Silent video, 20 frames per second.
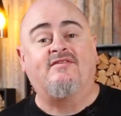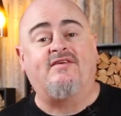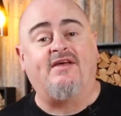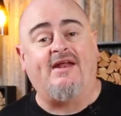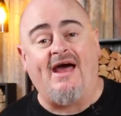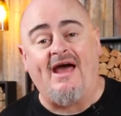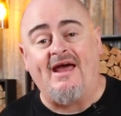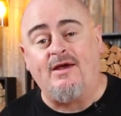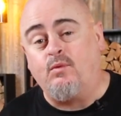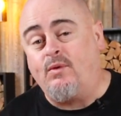
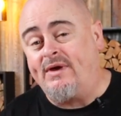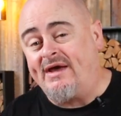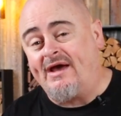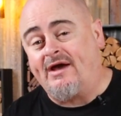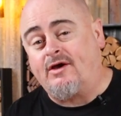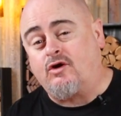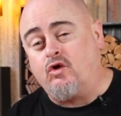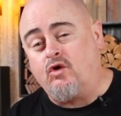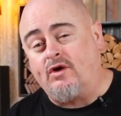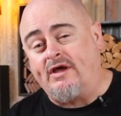Today we
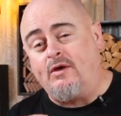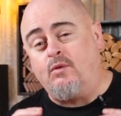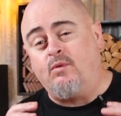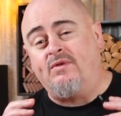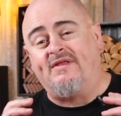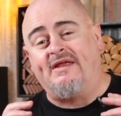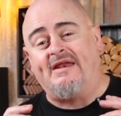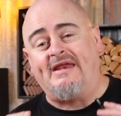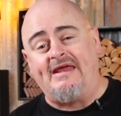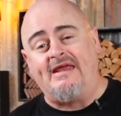are cooking
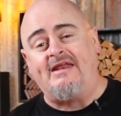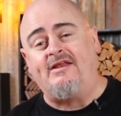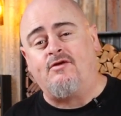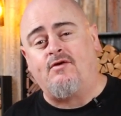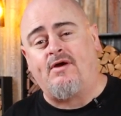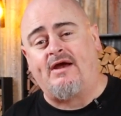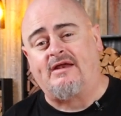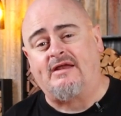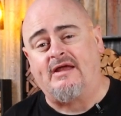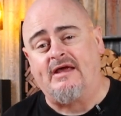with an
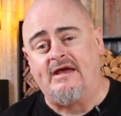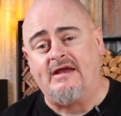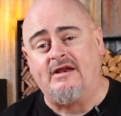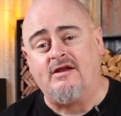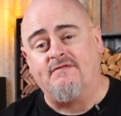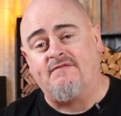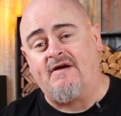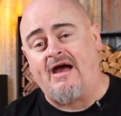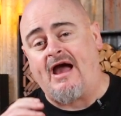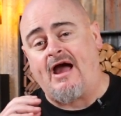indirect heat
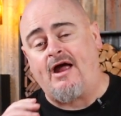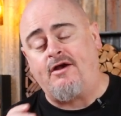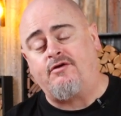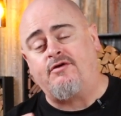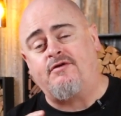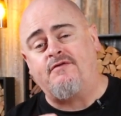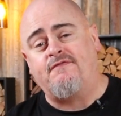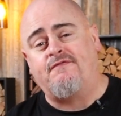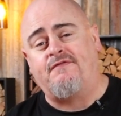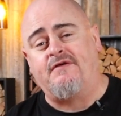of
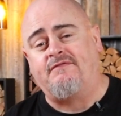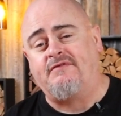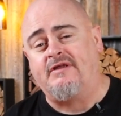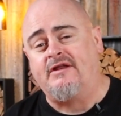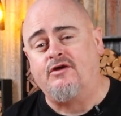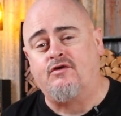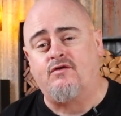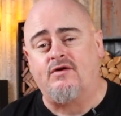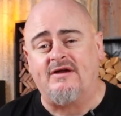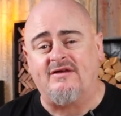150
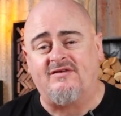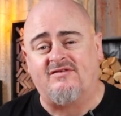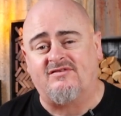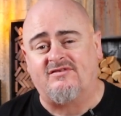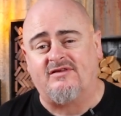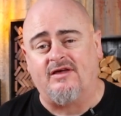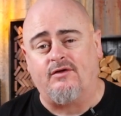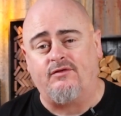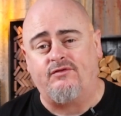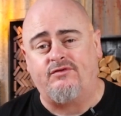degrees
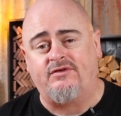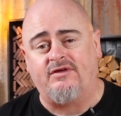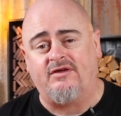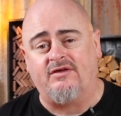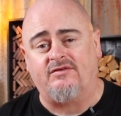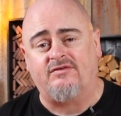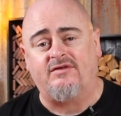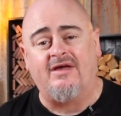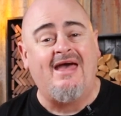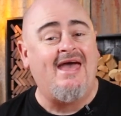
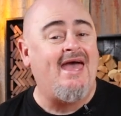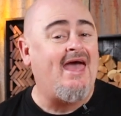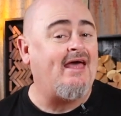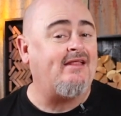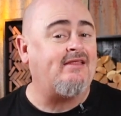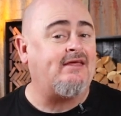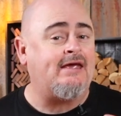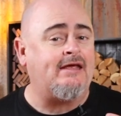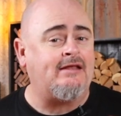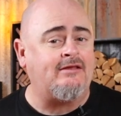Celsius.
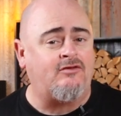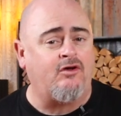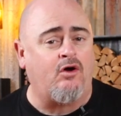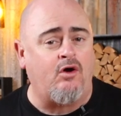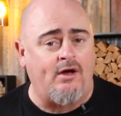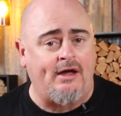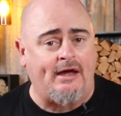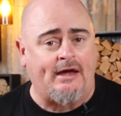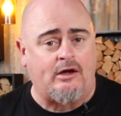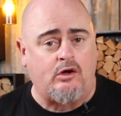And the
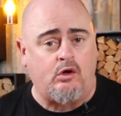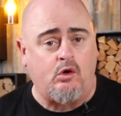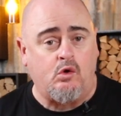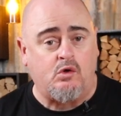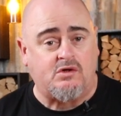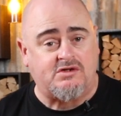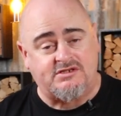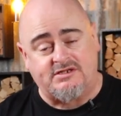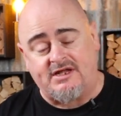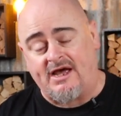entire
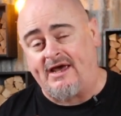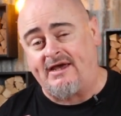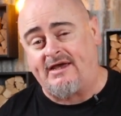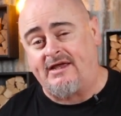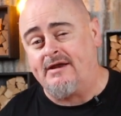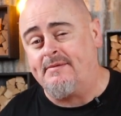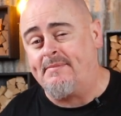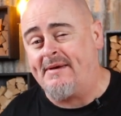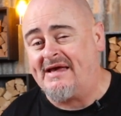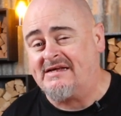cook's
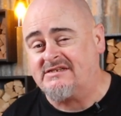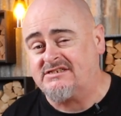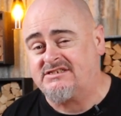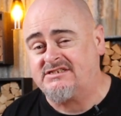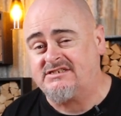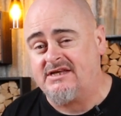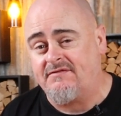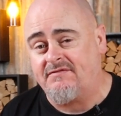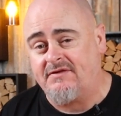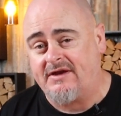taken about
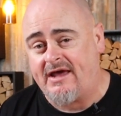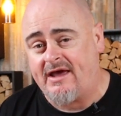7